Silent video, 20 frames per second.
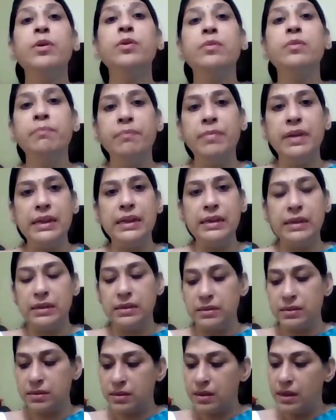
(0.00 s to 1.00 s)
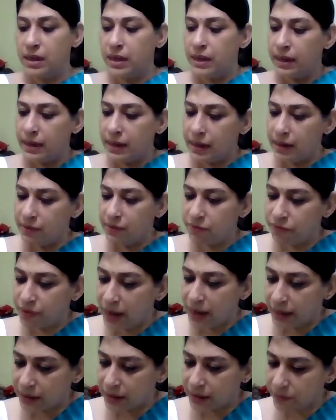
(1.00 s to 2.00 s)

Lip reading: about millions. In fact,